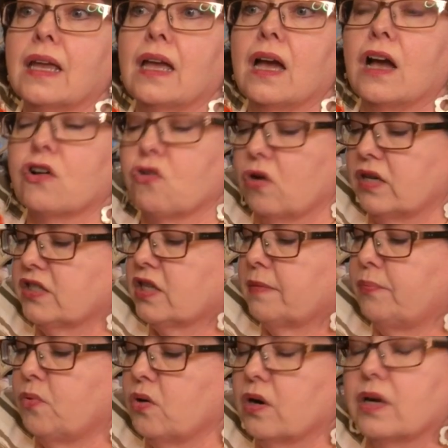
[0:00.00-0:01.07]
across the
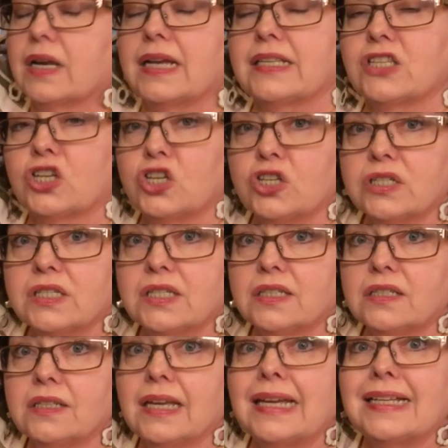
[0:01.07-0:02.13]
board, it's a good
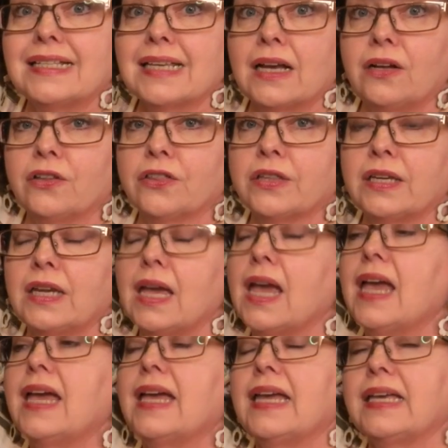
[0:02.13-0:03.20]
deal. It's healthy.
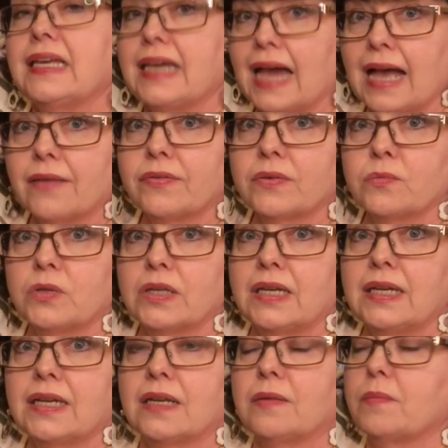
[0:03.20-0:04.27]
Gavin will
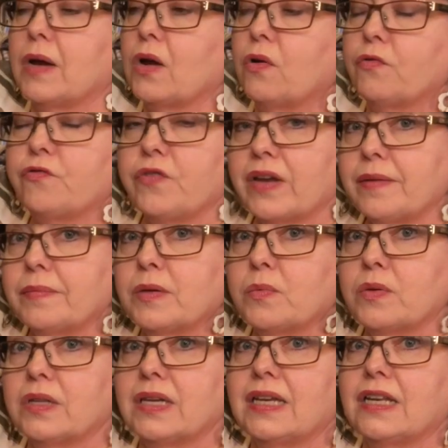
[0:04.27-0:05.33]
eat it. My whole family
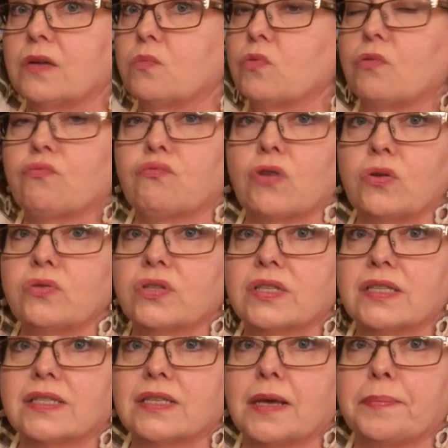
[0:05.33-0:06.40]
will eat it. We'll roast
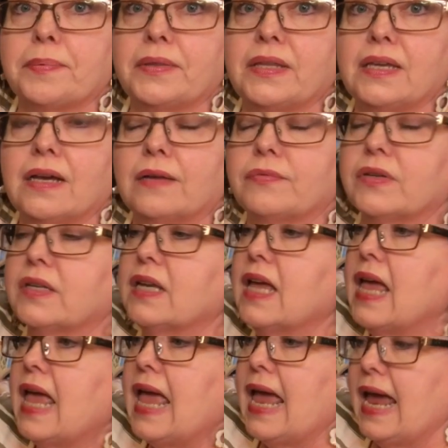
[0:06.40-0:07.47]
this up in the oven,
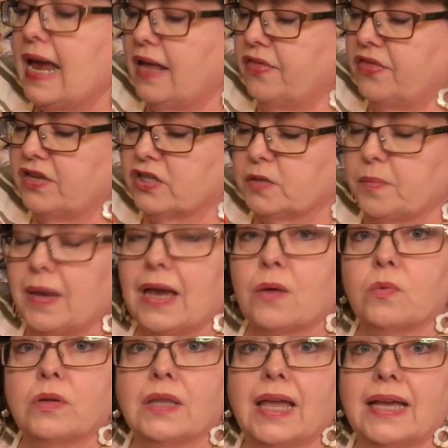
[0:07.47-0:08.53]
and this bag
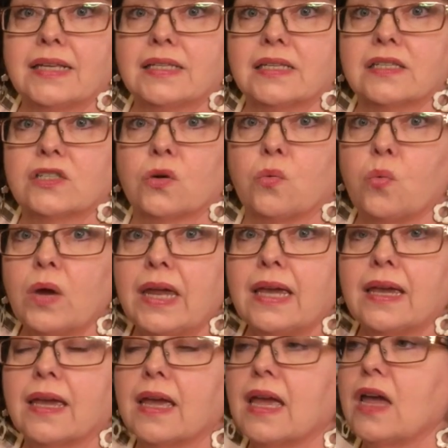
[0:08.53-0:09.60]
will last us a week.
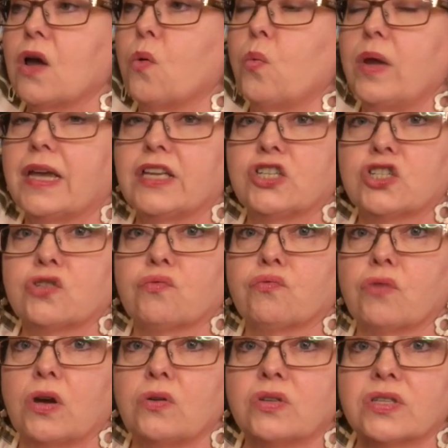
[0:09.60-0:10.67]
We can just
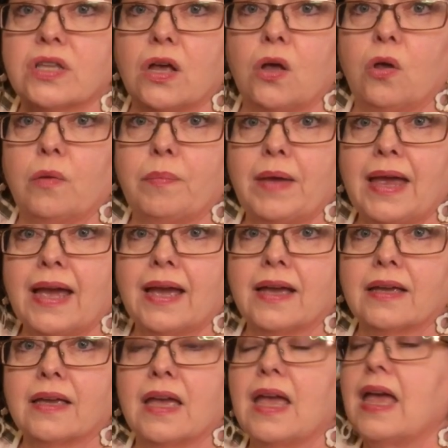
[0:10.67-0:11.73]
roast the whole
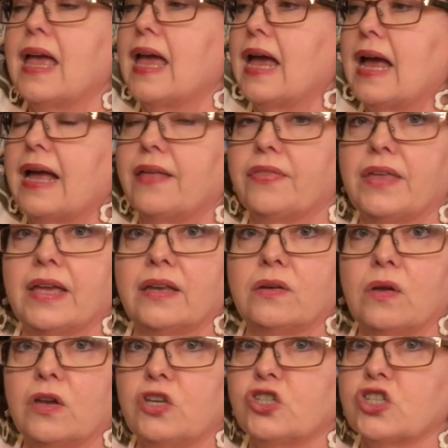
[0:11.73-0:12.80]
bag and then
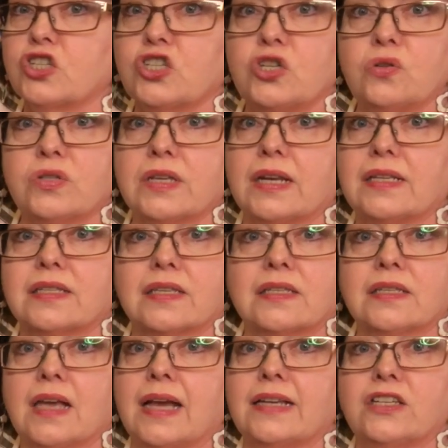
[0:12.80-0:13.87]
just use it as a
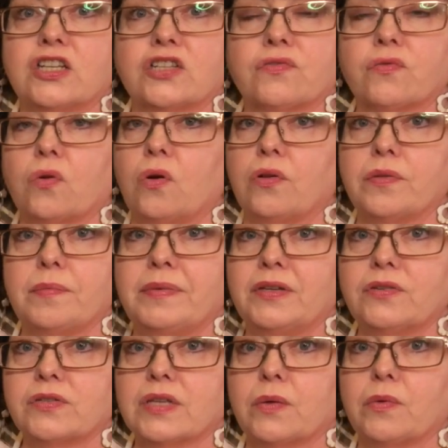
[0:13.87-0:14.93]
side dish for all the
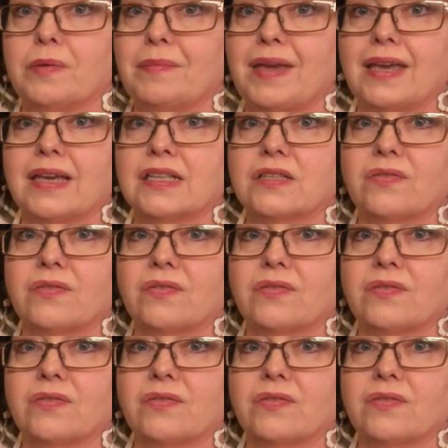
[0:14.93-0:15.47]
meals that we make. It's